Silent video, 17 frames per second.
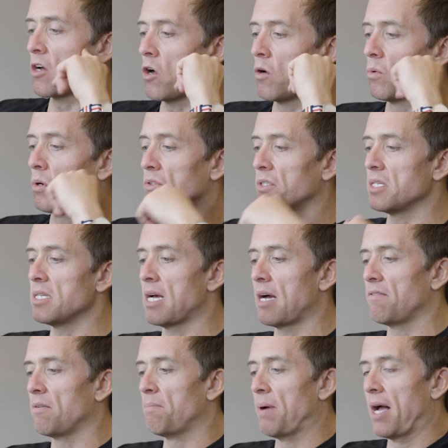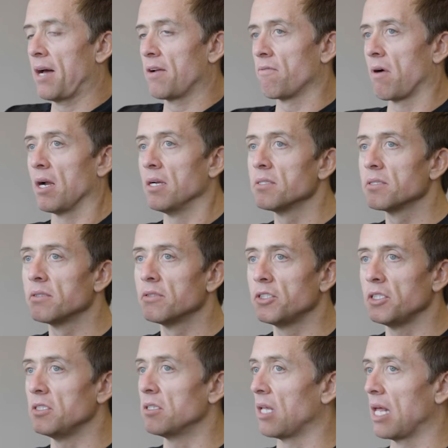Colwell didn't have a bad race.
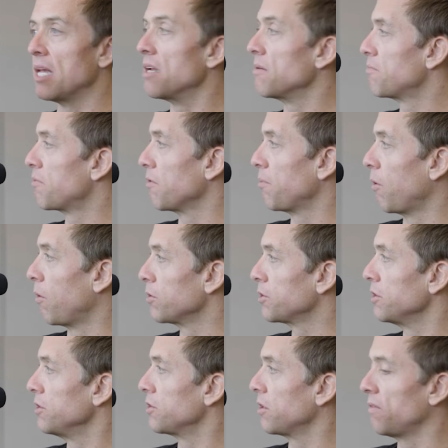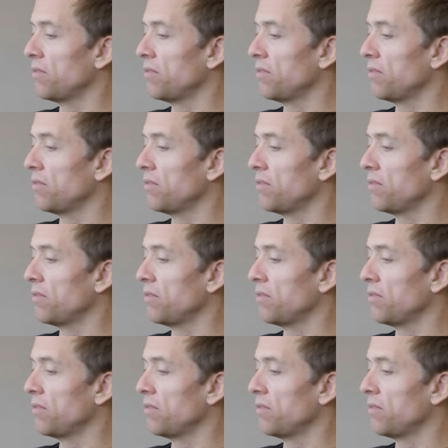She led proportions of it.